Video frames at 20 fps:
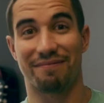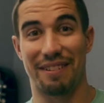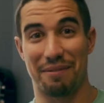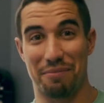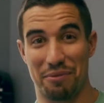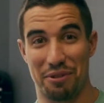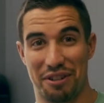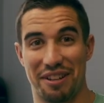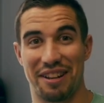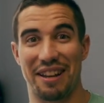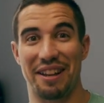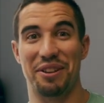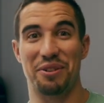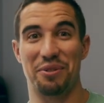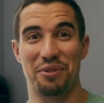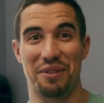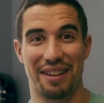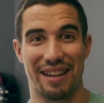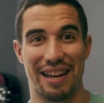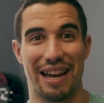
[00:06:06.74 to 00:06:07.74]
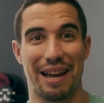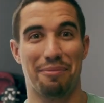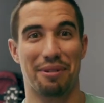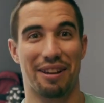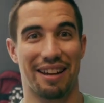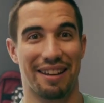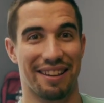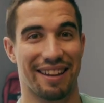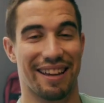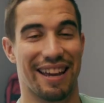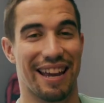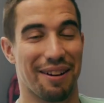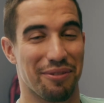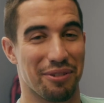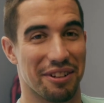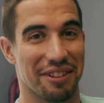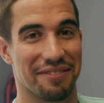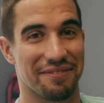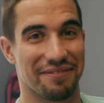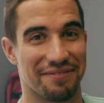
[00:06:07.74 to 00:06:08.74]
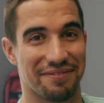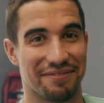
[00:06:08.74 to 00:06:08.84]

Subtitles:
I'm looking at you, the guy behind the camera.